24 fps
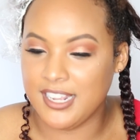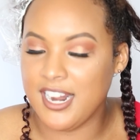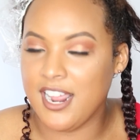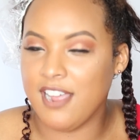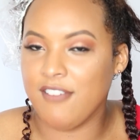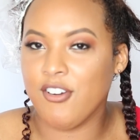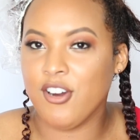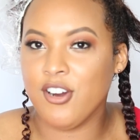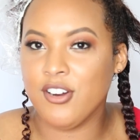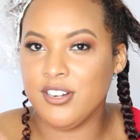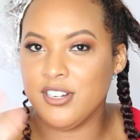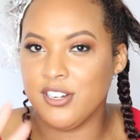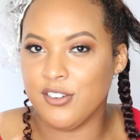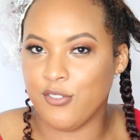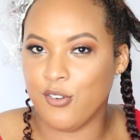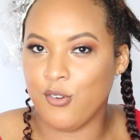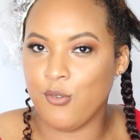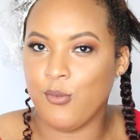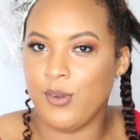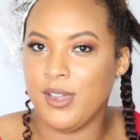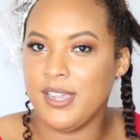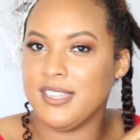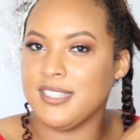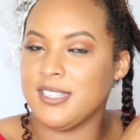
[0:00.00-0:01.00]
And I've heard
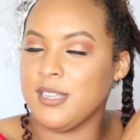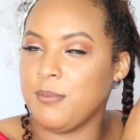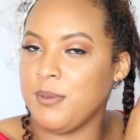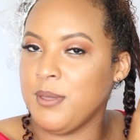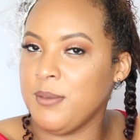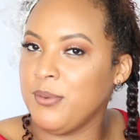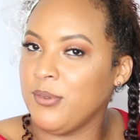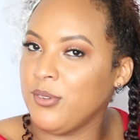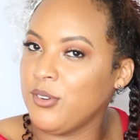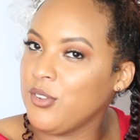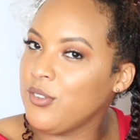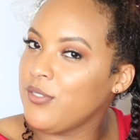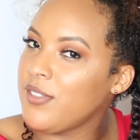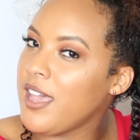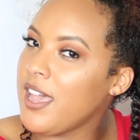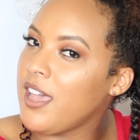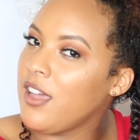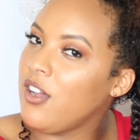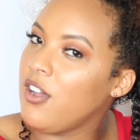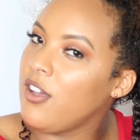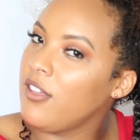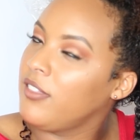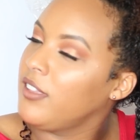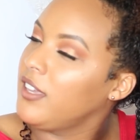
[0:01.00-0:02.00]
different ways that people do
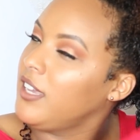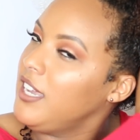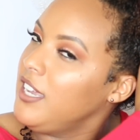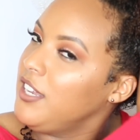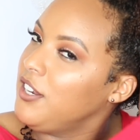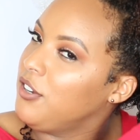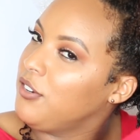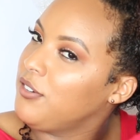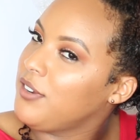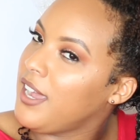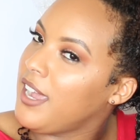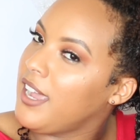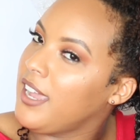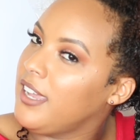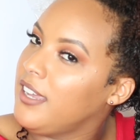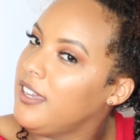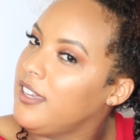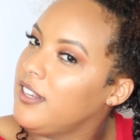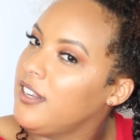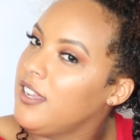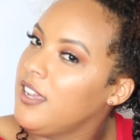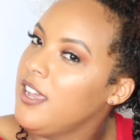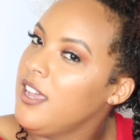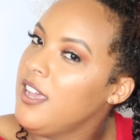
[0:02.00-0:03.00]
that on the keto
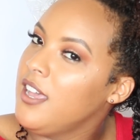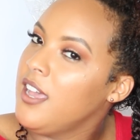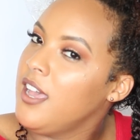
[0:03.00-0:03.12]
diet.